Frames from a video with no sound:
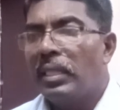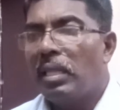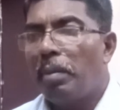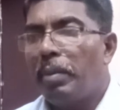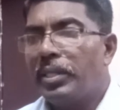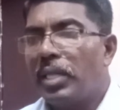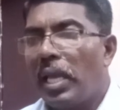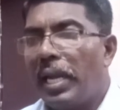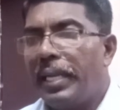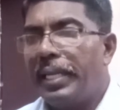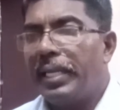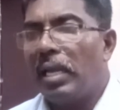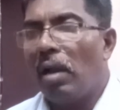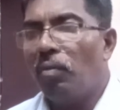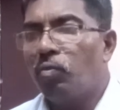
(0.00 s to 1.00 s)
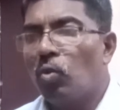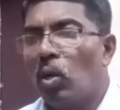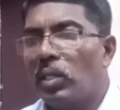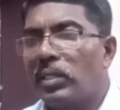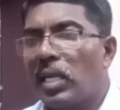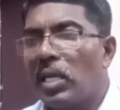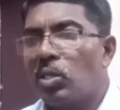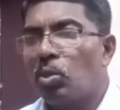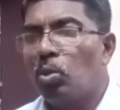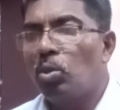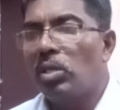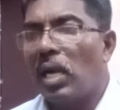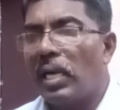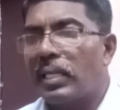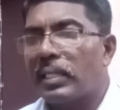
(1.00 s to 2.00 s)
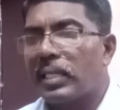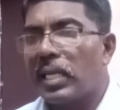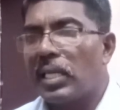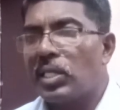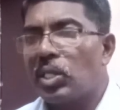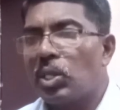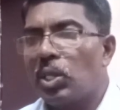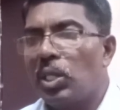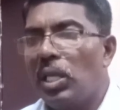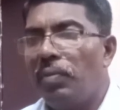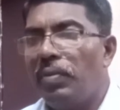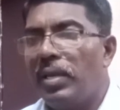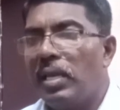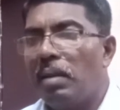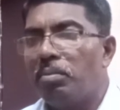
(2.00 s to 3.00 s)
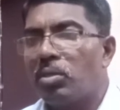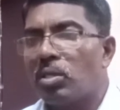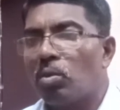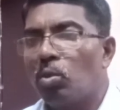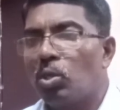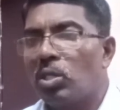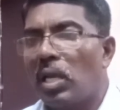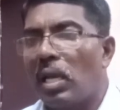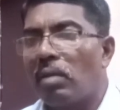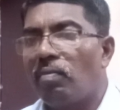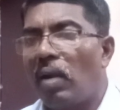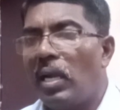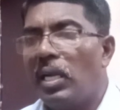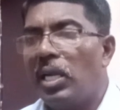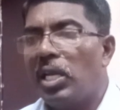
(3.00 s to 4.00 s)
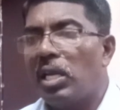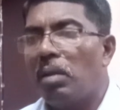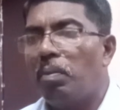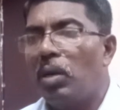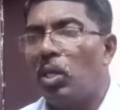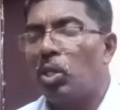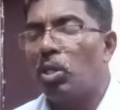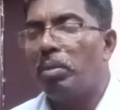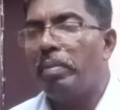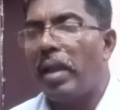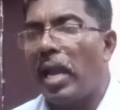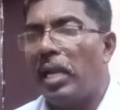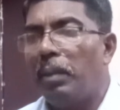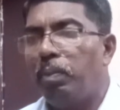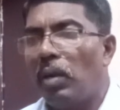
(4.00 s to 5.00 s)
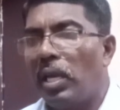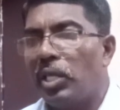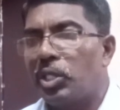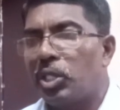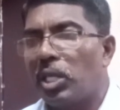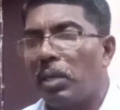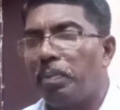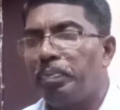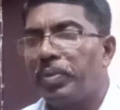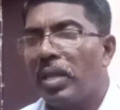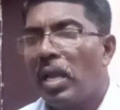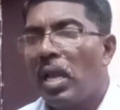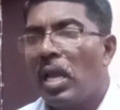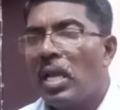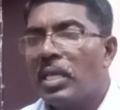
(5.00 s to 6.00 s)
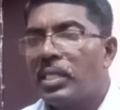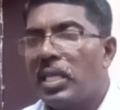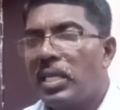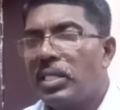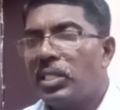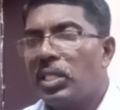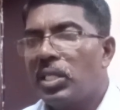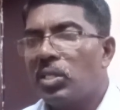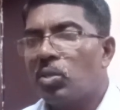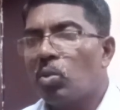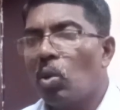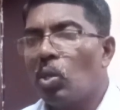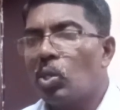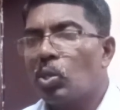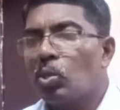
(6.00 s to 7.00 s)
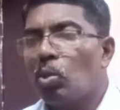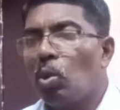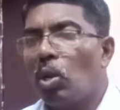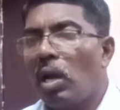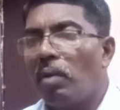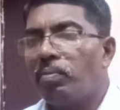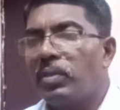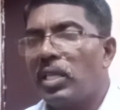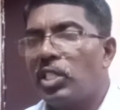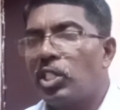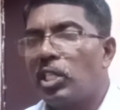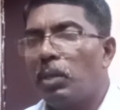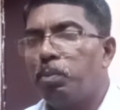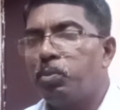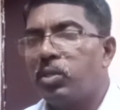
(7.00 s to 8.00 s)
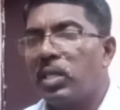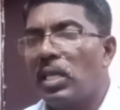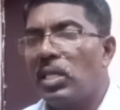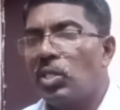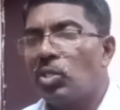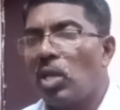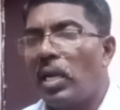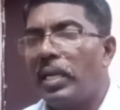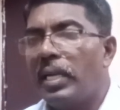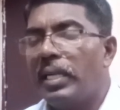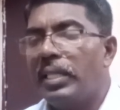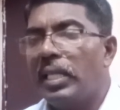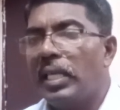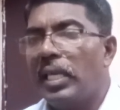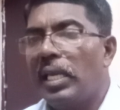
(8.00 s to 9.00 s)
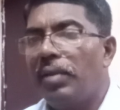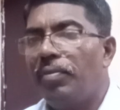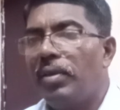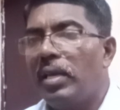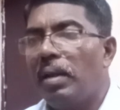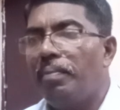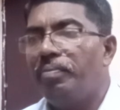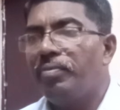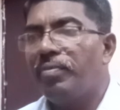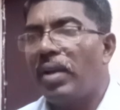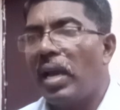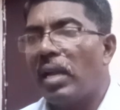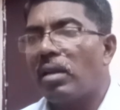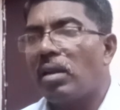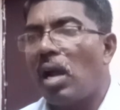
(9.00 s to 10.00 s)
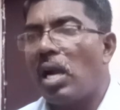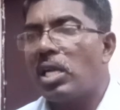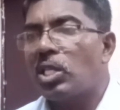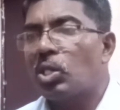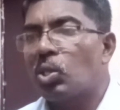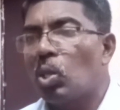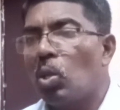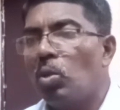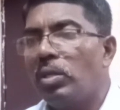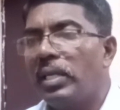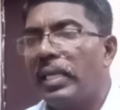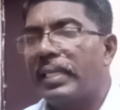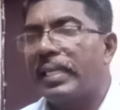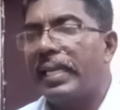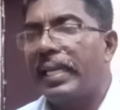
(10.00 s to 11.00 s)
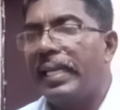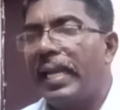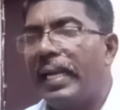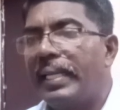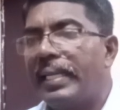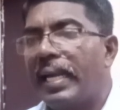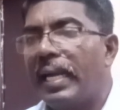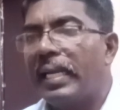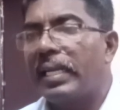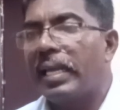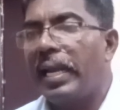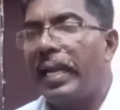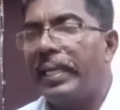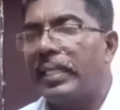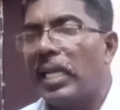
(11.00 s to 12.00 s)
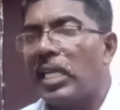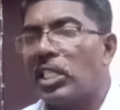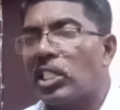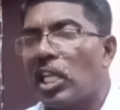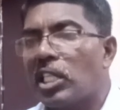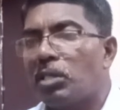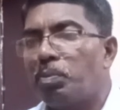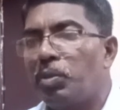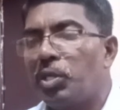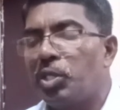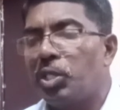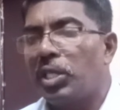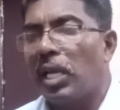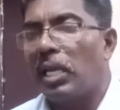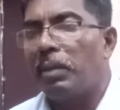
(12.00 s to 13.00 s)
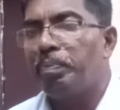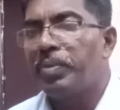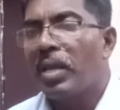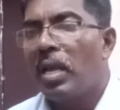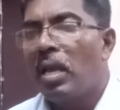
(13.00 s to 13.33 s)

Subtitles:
The majority of voters do not trust EVMs, which are vulnerable to manipulation. Since the source code of the chips installed in the EVM were not shown, it created greater suspicion.